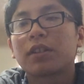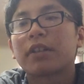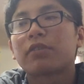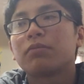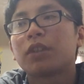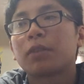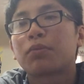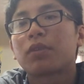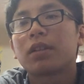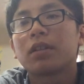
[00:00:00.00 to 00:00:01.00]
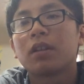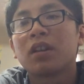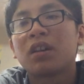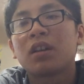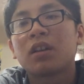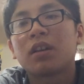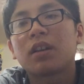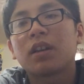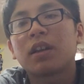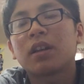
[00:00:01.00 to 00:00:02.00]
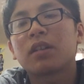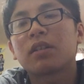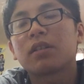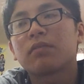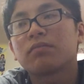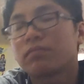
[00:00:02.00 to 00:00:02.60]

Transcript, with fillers: classroom death parade and